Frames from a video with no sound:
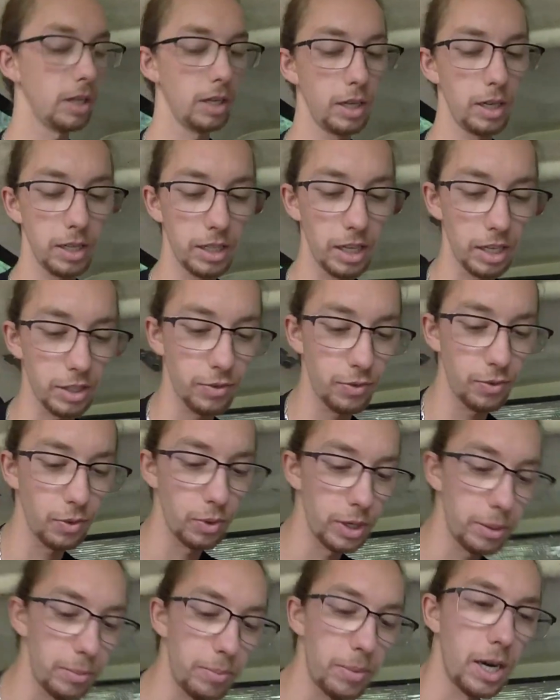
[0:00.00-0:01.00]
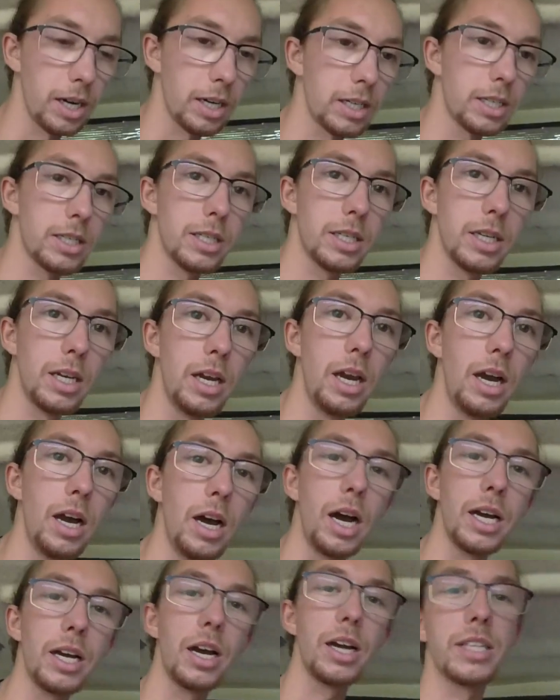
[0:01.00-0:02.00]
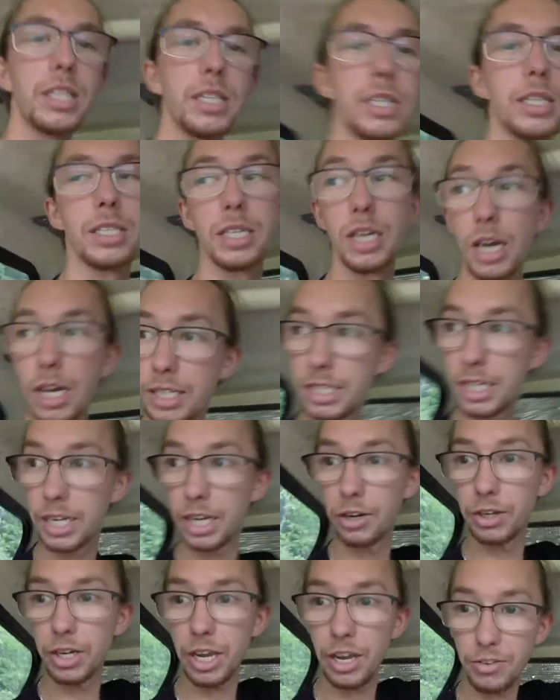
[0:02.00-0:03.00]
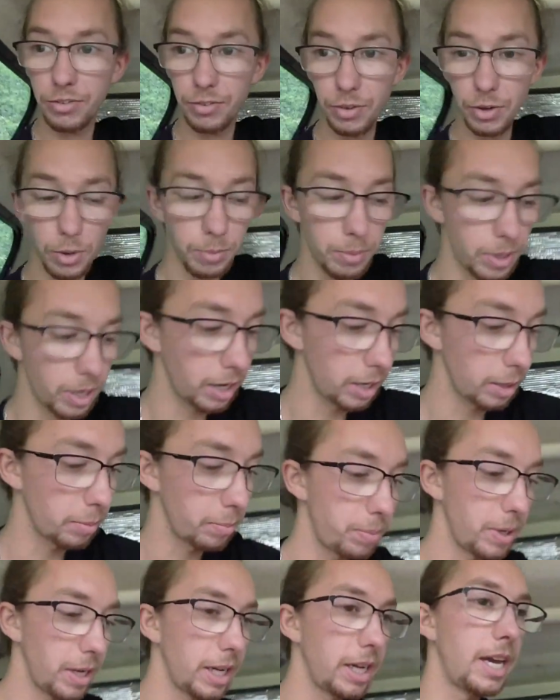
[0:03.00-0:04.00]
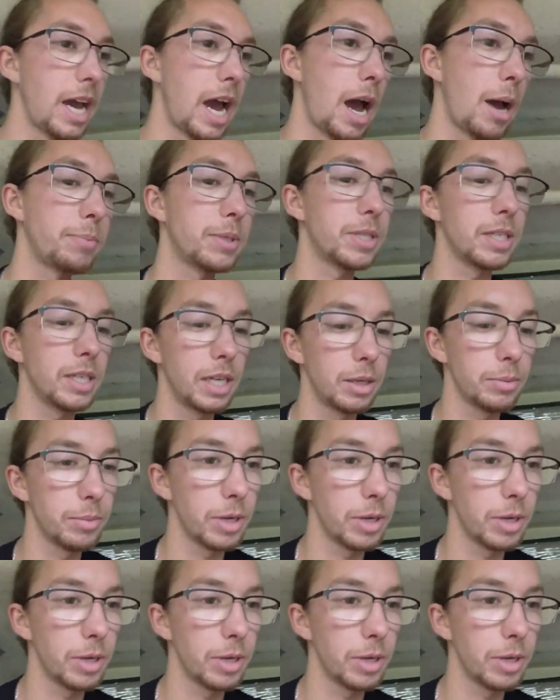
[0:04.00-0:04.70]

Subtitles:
That's 40 bucks. I got this tailgate foam. I had big gaps in my